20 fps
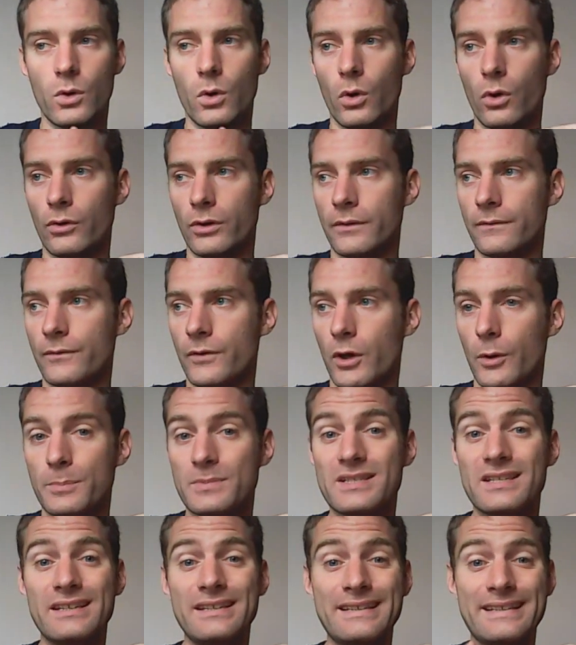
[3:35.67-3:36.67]
or the
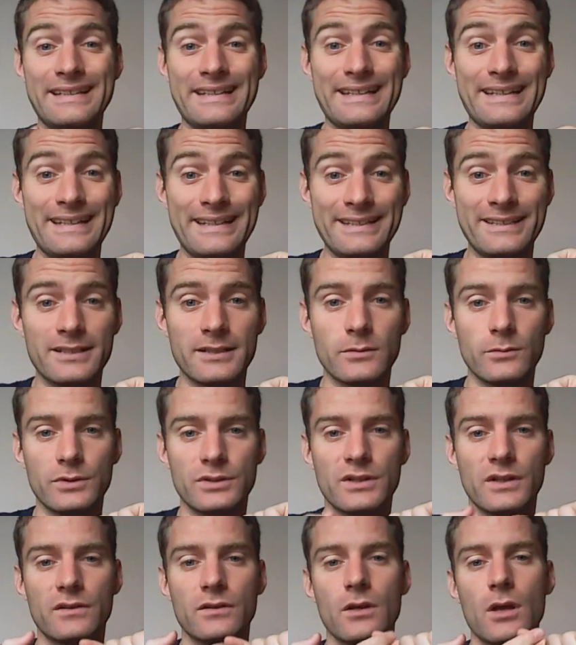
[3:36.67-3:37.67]
verb to need,
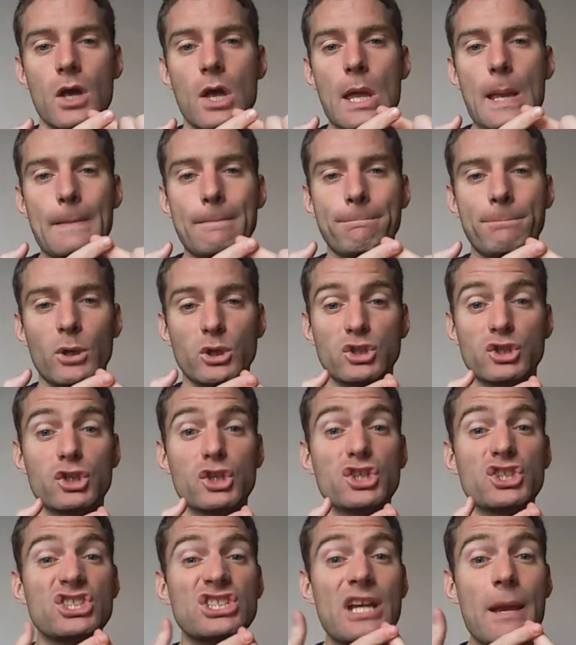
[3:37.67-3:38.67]
which is
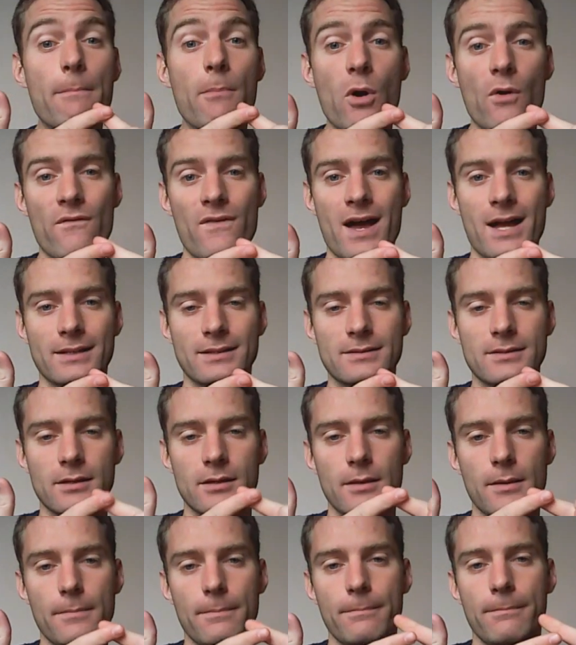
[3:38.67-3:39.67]
potřebovat.